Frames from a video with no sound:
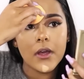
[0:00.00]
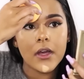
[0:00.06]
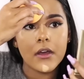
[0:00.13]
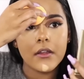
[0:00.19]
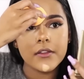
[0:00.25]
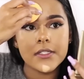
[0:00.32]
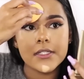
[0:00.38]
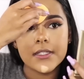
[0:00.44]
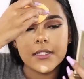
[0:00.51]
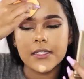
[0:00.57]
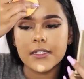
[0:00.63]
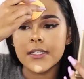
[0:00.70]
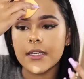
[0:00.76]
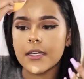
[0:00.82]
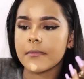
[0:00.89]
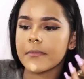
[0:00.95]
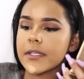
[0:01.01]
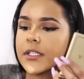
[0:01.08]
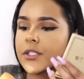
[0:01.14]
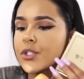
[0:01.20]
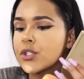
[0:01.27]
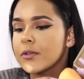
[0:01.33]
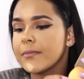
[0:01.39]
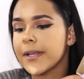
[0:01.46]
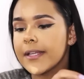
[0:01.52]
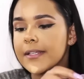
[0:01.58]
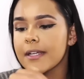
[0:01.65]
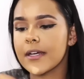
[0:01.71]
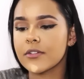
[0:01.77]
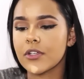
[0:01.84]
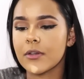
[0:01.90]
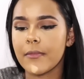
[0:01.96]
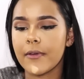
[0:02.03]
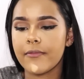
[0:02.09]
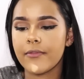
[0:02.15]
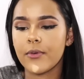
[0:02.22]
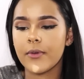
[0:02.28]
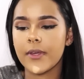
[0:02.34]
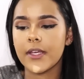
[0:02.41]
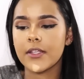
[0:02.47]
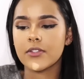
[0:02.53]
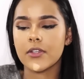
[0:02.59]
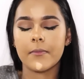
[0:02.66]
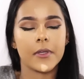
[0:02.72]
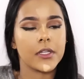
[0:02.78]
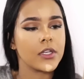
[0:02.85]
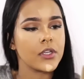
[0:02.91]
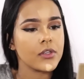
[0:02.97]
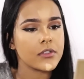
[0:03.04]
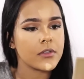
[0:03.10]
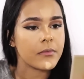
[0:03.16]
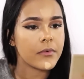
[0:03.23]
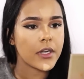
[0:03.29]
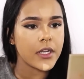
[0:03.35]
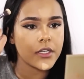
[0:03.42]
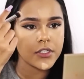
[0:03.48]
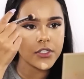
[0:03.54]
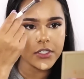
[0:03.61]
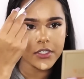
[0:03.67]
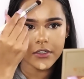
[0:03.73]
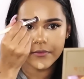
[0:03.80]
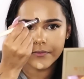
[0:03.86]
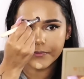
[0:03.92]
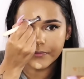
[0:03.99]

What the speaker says: I'm just going to take a minute to blend out on my forehead, so I'm going to use a brush.